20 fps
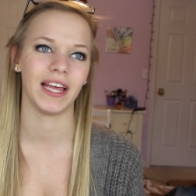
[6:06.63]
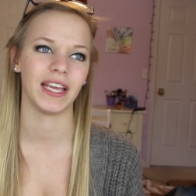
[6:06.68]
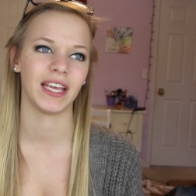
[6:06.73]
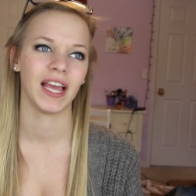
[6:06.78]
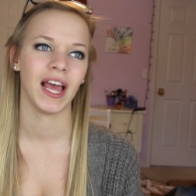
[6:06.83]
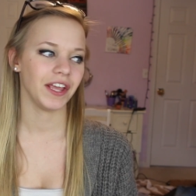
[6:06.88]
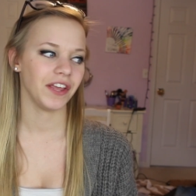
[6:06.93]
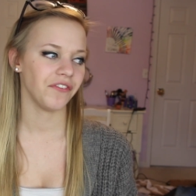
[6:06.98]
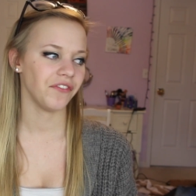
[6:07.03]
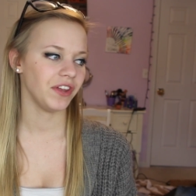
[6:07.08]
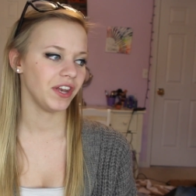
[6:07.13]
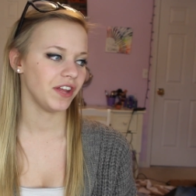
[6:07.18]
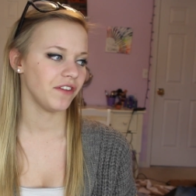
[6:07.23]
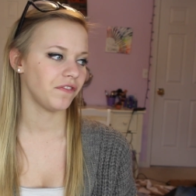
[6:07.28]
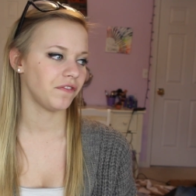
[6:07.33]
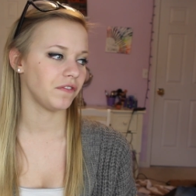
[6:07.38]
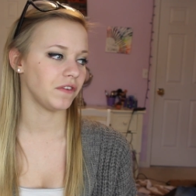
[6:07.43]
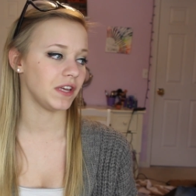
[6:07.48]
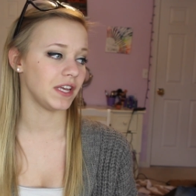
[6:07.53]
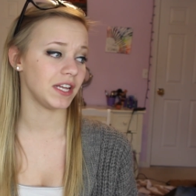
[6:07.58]
Like, even
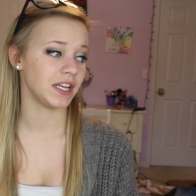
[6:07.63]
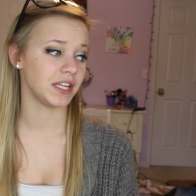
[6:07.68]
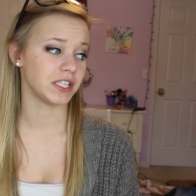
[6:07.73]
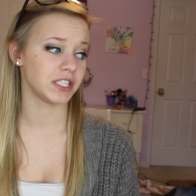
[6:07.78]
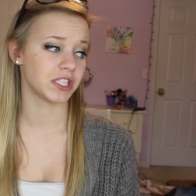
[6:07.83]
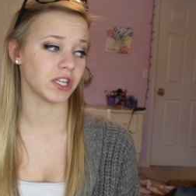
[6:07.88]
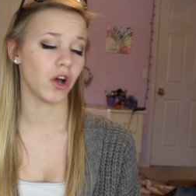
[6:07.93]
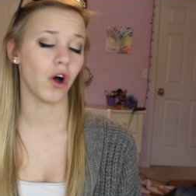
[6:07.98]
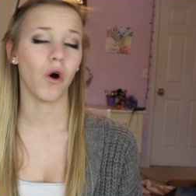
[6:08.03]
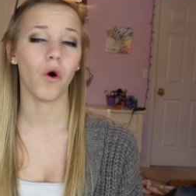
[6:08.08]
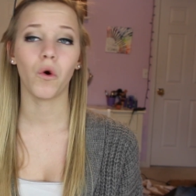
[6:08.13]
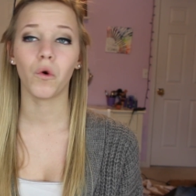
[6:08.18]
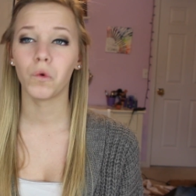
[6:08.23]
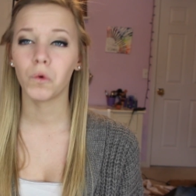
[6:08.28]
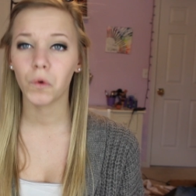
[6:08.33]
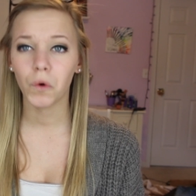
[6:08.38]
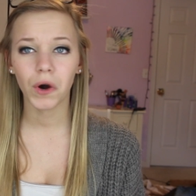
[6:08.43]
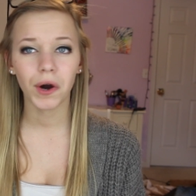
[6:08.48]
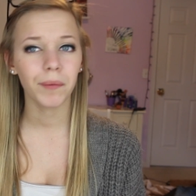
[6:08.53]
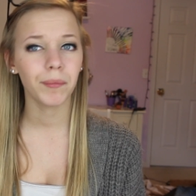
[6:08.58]
if it is a
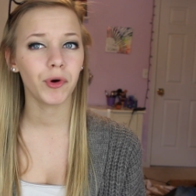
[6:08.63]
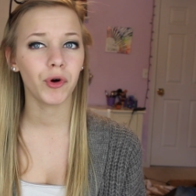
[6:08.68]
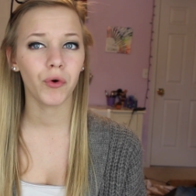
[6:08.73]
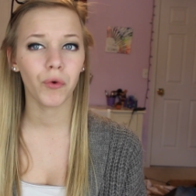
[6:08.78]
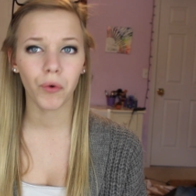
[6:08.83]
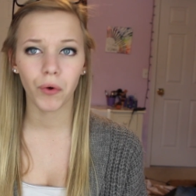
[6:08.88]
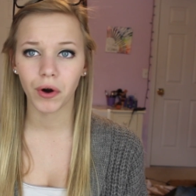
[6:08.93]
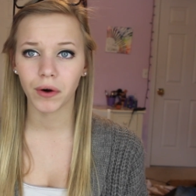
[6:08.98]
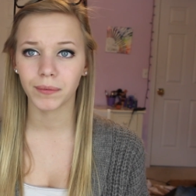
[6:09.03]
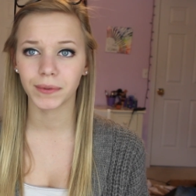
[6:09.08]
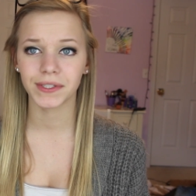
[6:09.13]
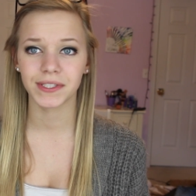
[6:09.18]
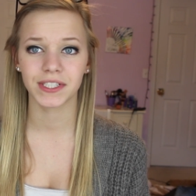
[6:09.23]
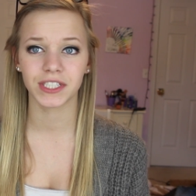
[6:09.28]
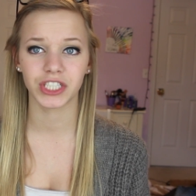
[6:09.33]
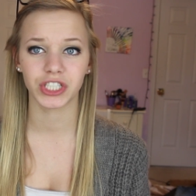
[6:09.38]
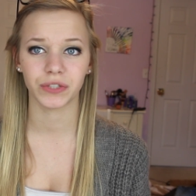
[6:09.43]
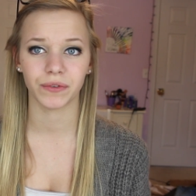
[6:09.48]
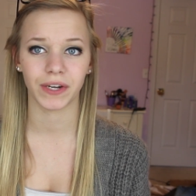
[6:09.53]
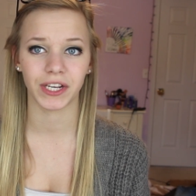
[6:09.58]
horrible, horrible
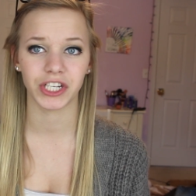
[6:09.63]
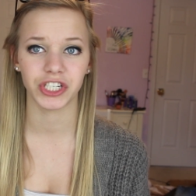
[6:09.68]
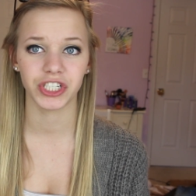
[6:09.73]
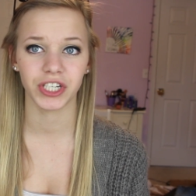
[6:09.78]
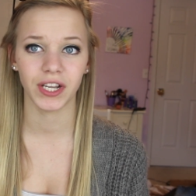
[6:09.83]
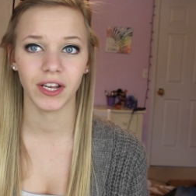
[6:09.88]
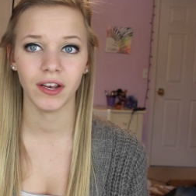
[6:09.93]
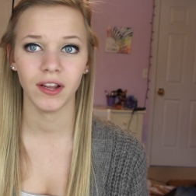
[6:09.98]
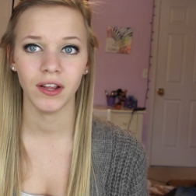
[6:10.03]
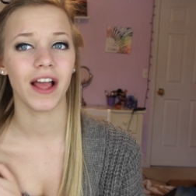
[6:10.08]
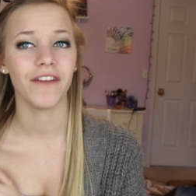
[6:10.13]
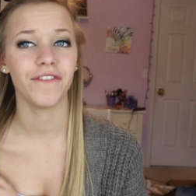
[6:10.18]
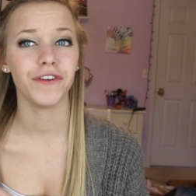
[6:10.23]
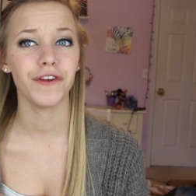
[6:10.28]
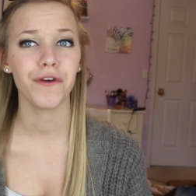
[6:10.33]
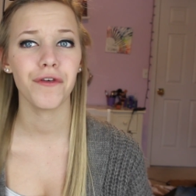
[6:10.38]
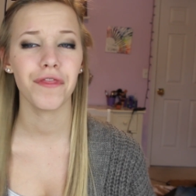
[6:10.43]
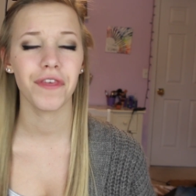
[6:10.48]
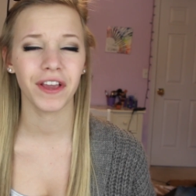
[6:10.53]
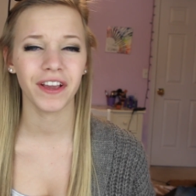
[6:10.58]
situation, if
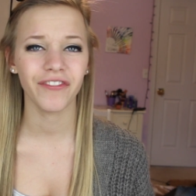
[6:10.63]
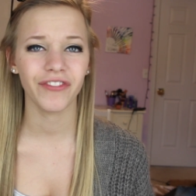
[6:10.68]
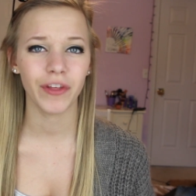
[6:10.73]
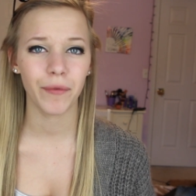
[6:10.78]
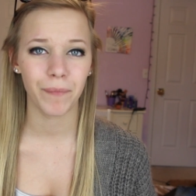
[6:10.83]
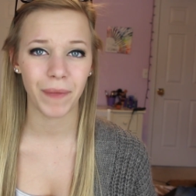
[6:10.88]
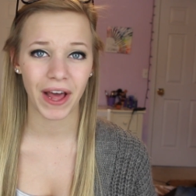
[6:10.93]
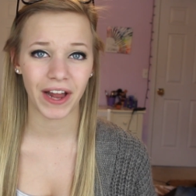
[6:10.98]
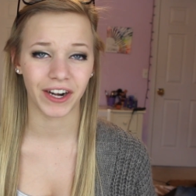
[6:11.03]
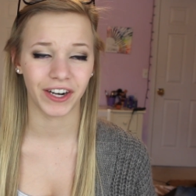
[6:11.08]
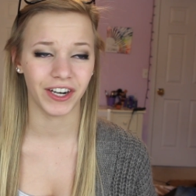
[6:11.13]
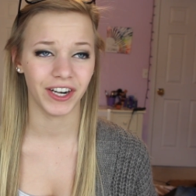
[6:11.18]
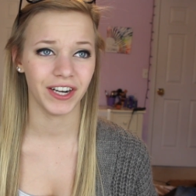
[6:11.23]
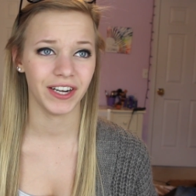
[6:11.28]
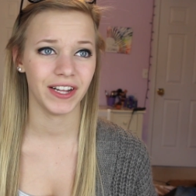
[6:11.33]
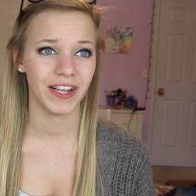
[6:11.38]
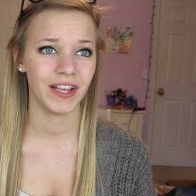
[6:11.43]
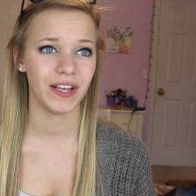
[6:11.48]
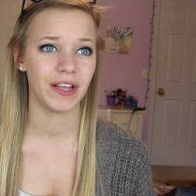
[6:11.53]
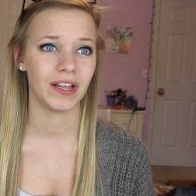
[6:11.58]
you think the better
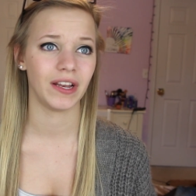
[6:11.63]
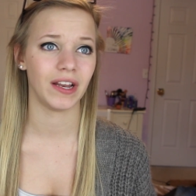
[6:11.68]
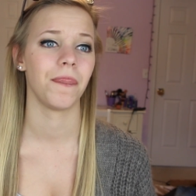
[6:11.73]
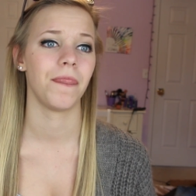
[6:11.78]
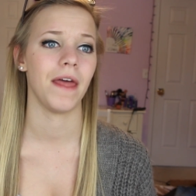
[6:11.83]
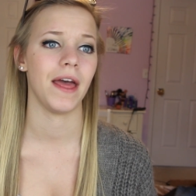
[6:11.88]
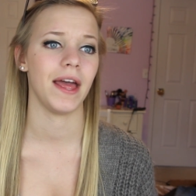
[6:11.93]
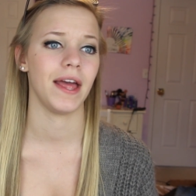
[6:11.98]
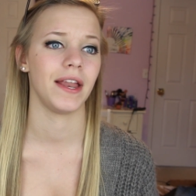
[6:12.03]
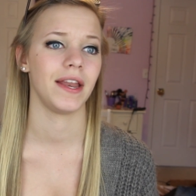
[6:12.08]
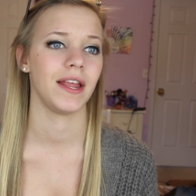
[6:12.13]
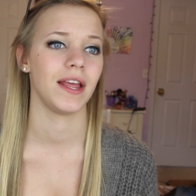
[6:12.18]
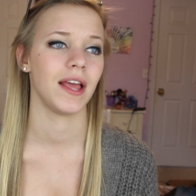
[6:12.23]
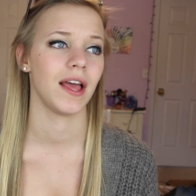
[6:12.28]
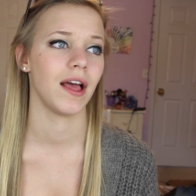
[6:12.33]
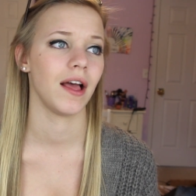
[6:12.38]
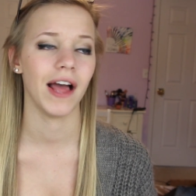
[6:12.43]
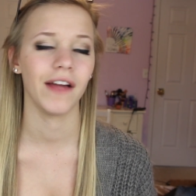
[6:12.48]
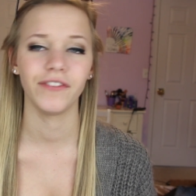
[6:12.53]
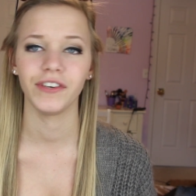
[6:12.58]
in it, then
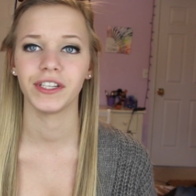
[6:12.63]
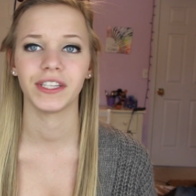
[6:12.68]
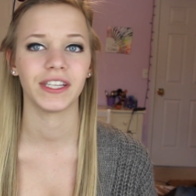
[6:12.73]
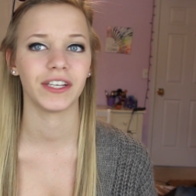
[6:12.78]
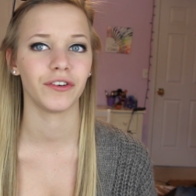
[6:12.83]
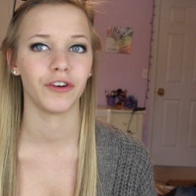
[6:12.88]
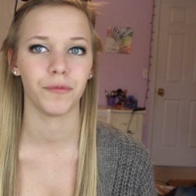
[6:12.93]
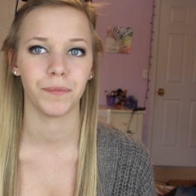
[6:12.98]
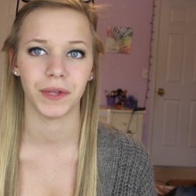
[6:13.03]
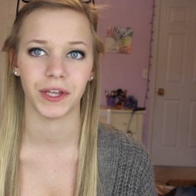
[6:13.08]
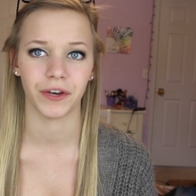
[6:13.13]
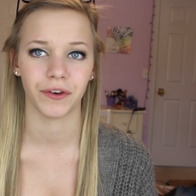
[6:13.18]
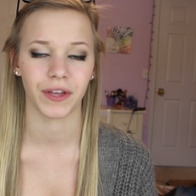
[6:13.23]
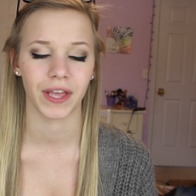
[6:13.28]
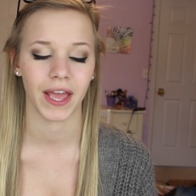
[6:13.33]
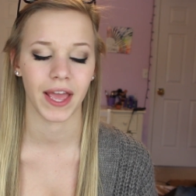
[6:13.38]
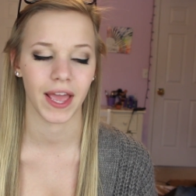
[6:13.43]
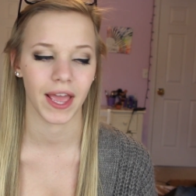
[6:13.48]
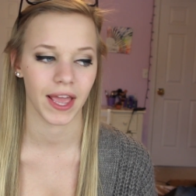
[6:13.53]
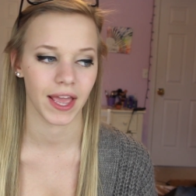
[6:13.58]
everything will be
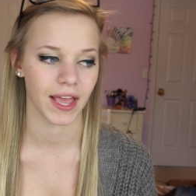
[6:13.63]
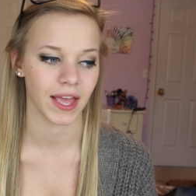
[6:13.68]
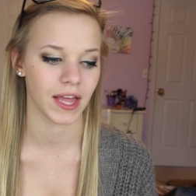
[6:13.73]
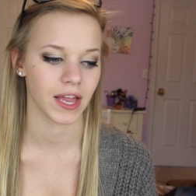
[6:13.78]
okay.